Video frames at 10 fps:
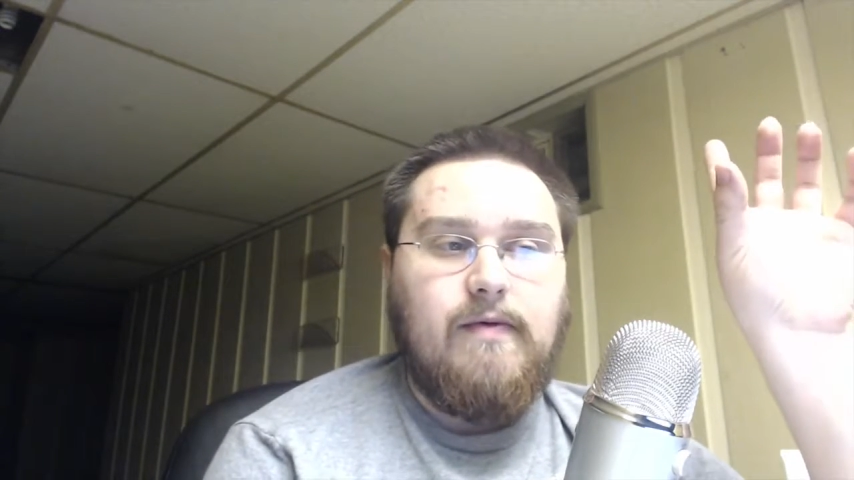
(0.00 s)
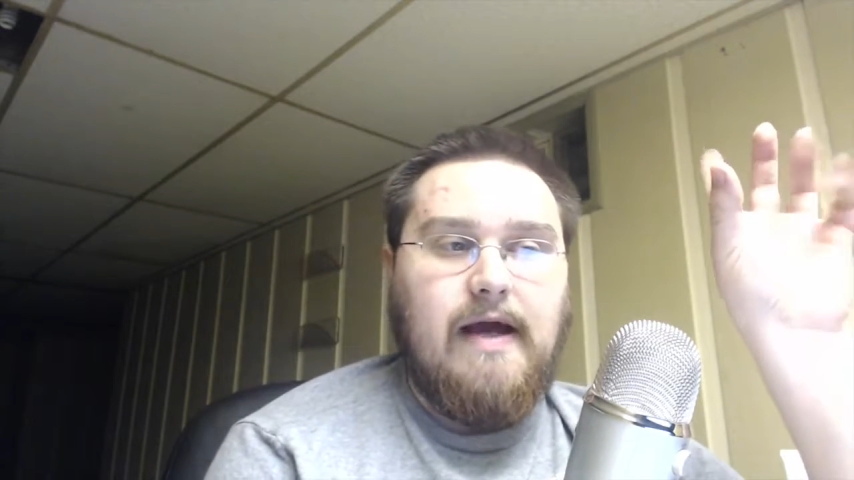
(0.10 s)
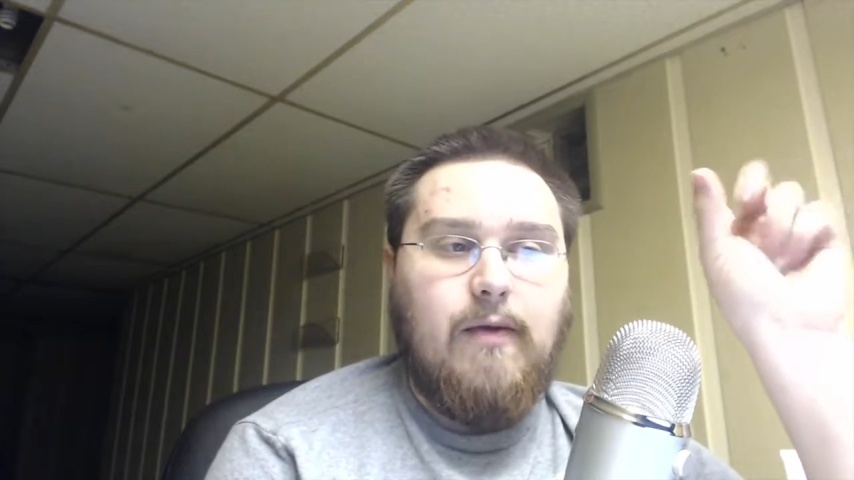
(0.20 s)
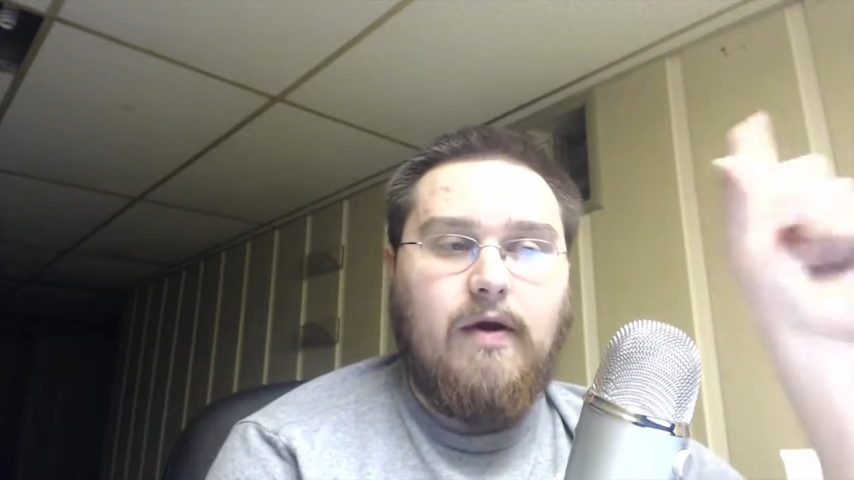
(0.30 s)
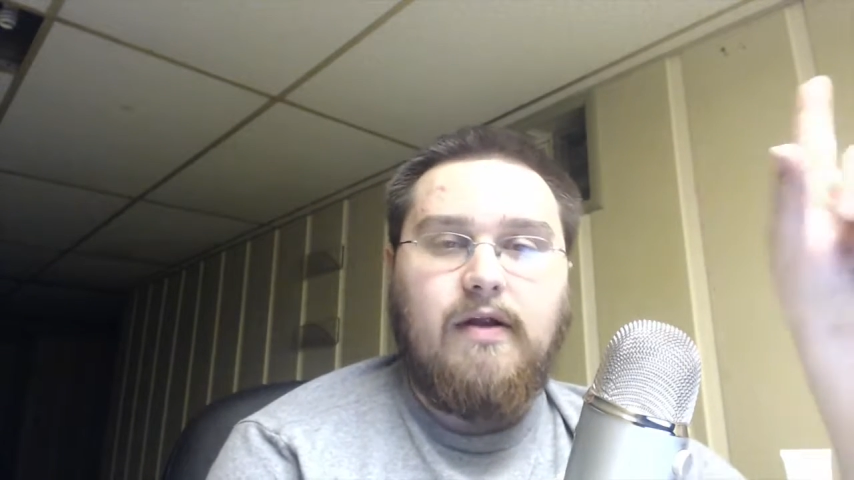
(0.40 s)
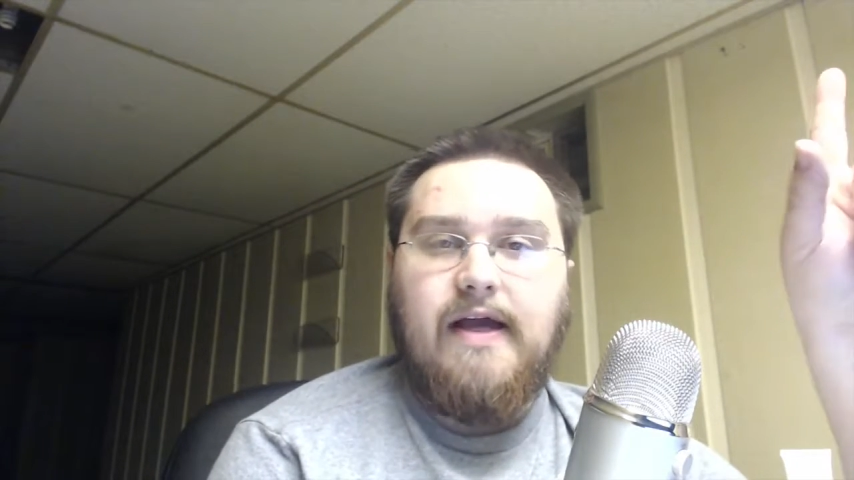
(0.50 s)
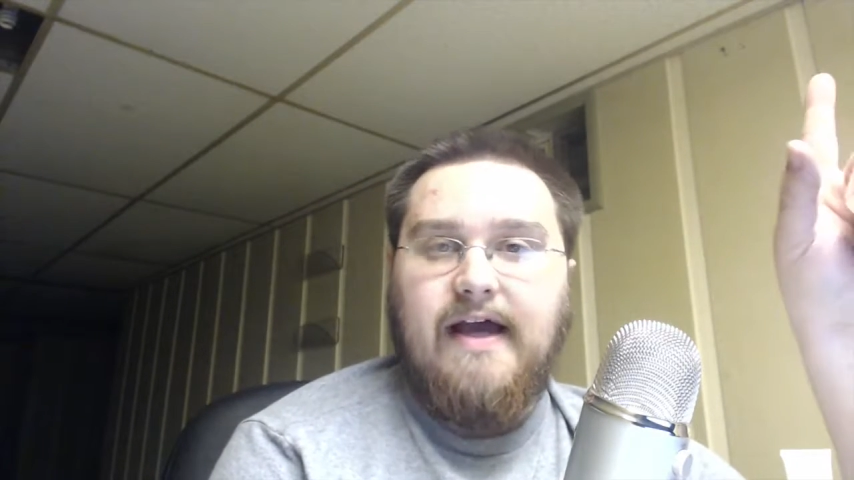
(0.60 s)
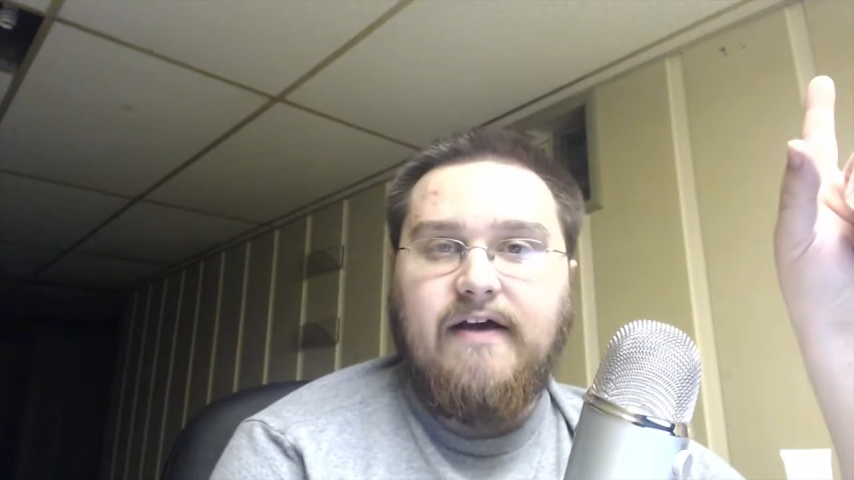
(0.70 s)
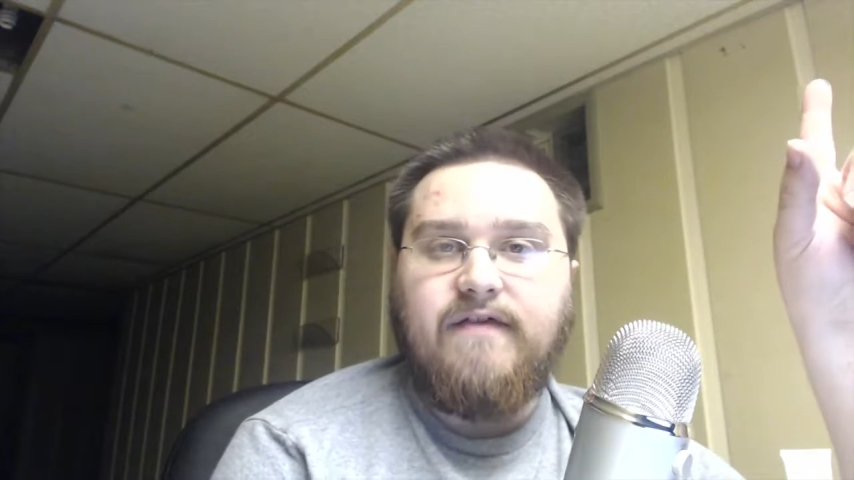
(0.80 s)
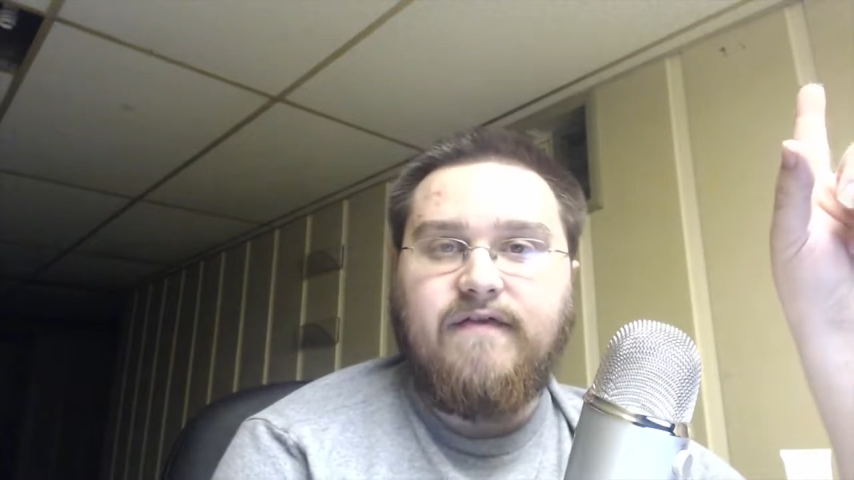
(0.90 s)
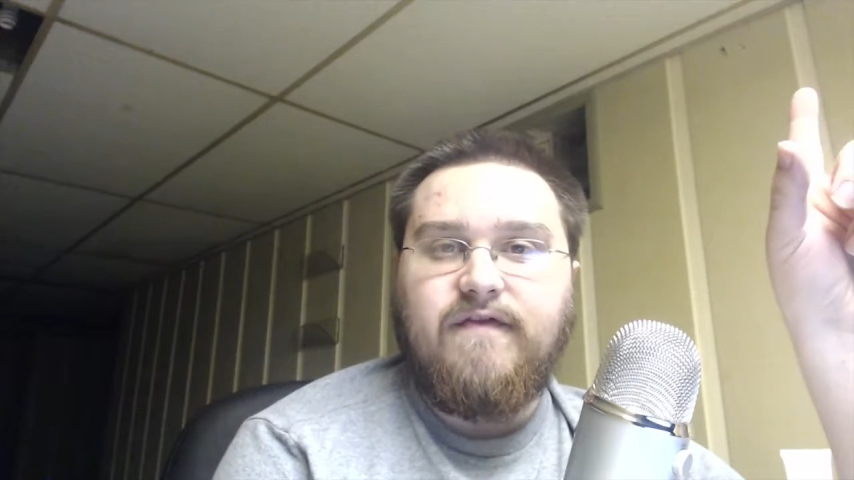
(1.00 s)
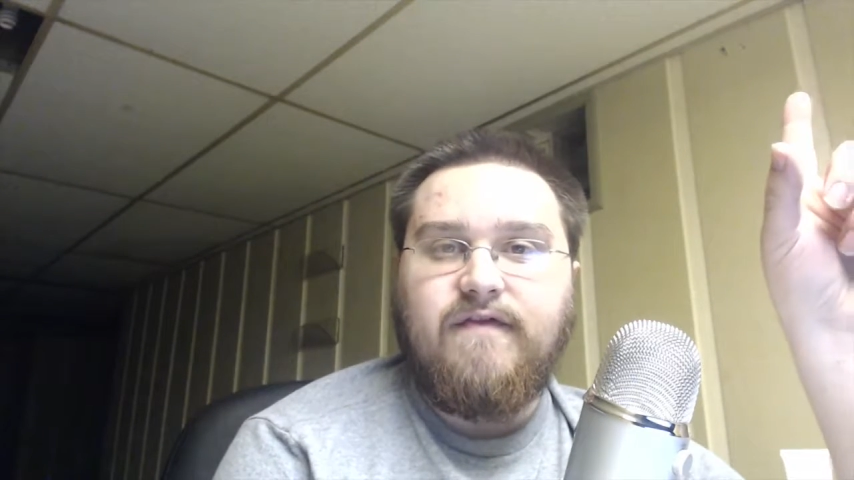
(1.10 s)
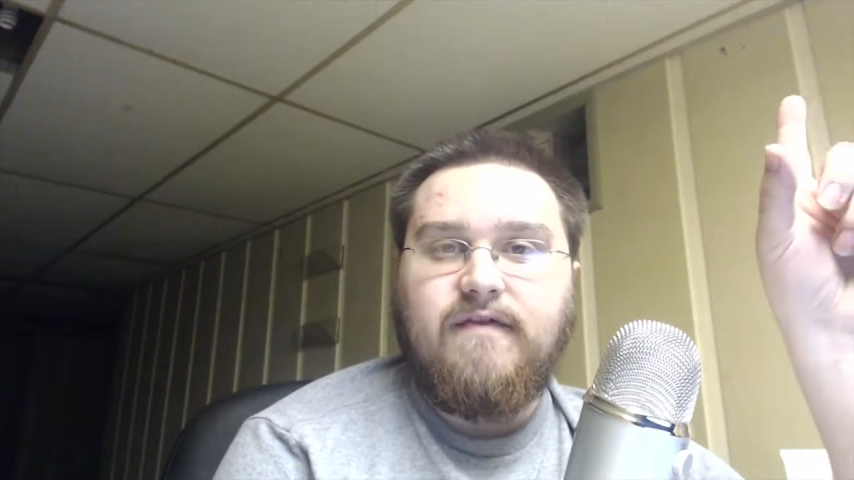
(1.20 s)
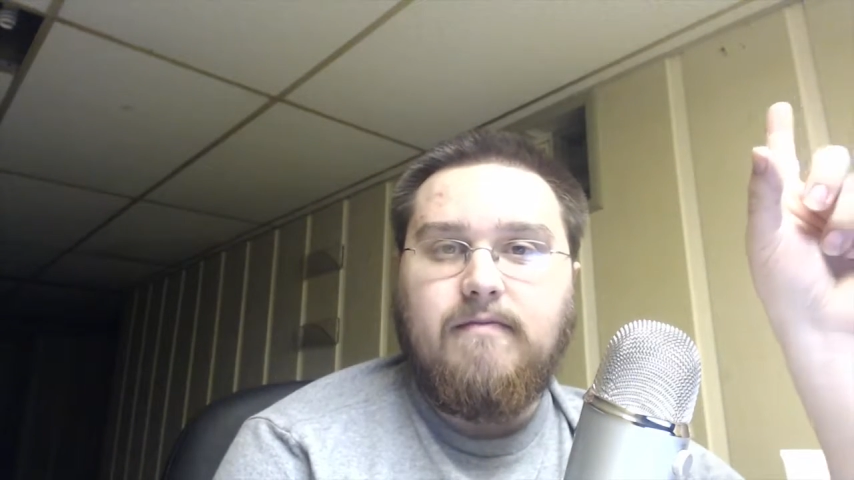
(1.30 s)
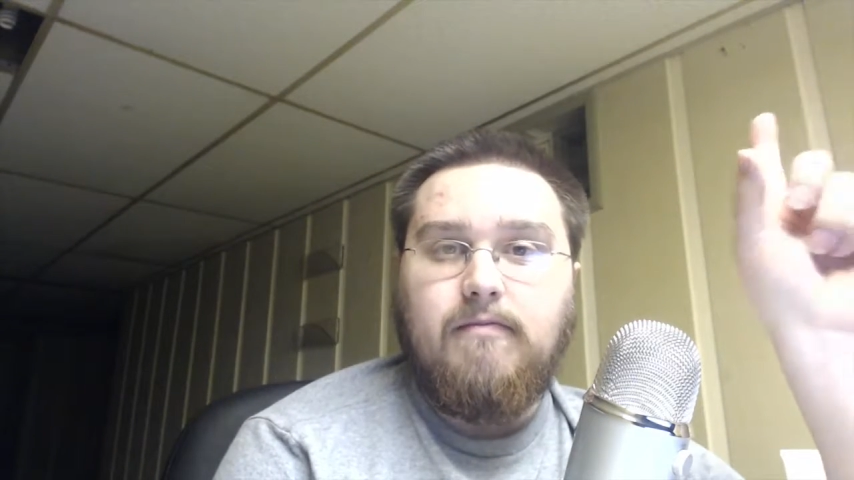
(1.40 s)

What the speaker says: I will have